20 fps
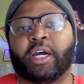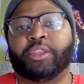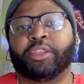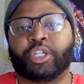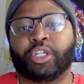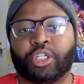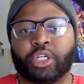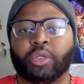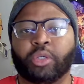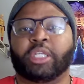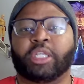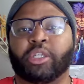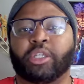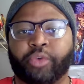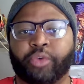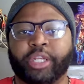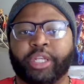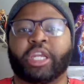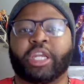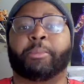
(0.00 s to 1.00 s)
The show does a
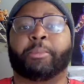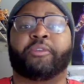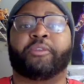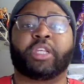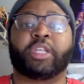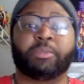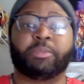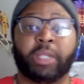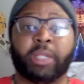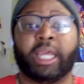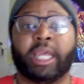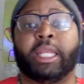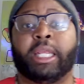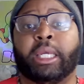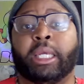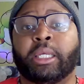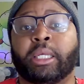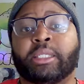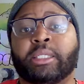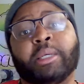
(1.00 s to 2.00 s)
great job of explaining
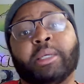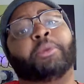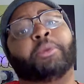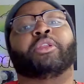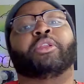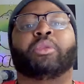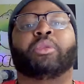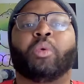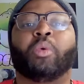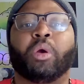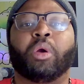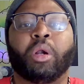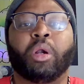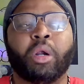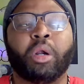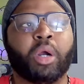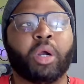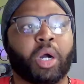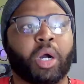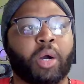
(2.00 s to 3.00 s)
some of the lore
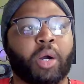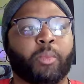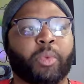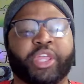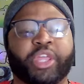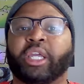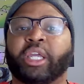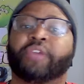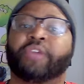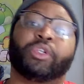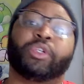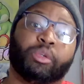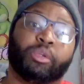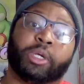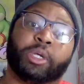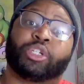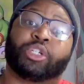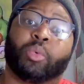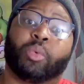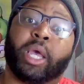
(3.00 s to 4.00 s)
without giving too
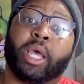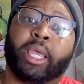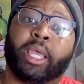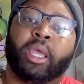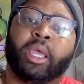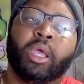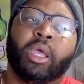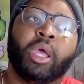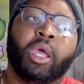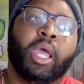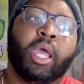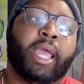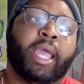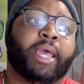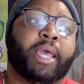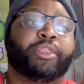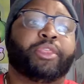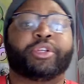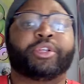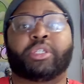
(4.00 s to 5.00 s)
much away.
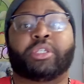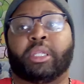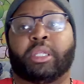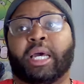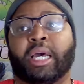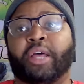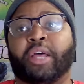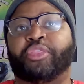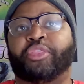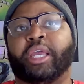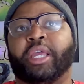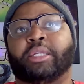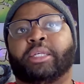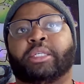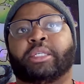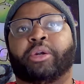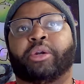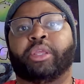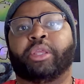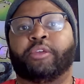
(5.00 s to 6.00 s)
And there's a lot of things
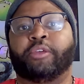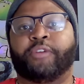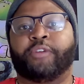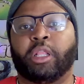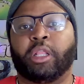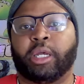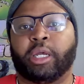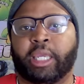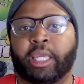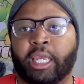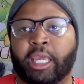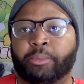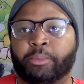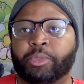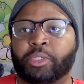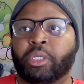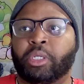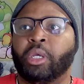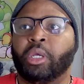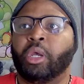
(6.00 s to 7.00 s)
that are in the Fallout
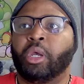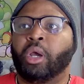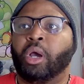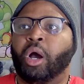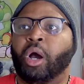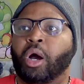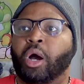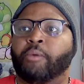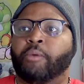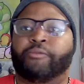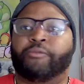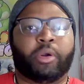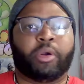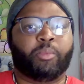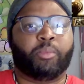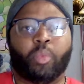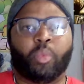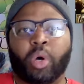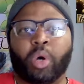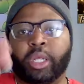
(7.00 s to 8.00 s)
games
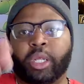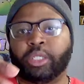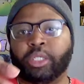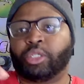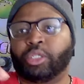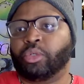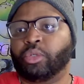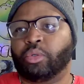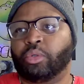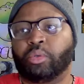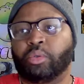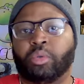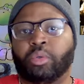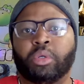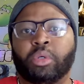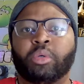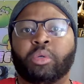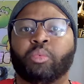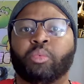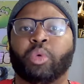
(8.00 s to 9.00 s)
from 1 to
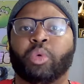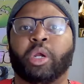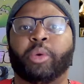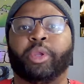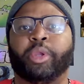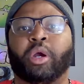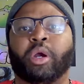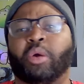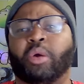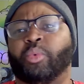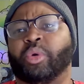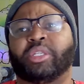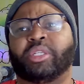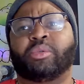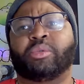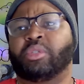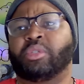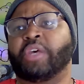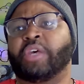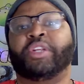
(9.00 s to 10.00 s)
where we are with
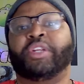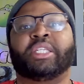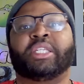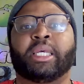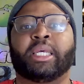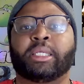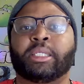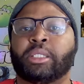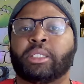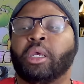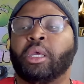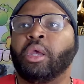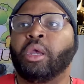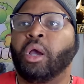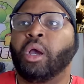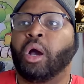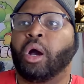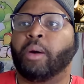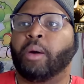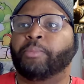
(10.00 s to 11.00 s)
76
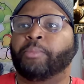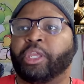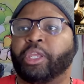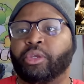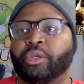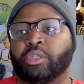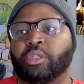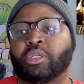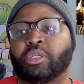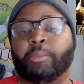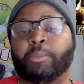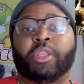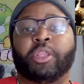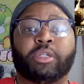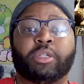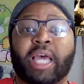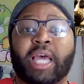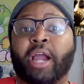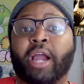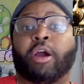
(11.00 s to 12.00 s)
some of the
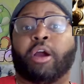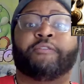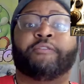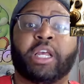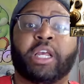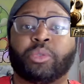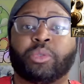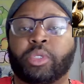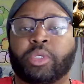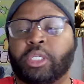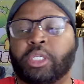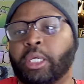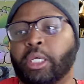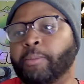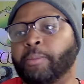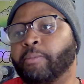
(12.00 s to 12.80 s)
diehard fans will see.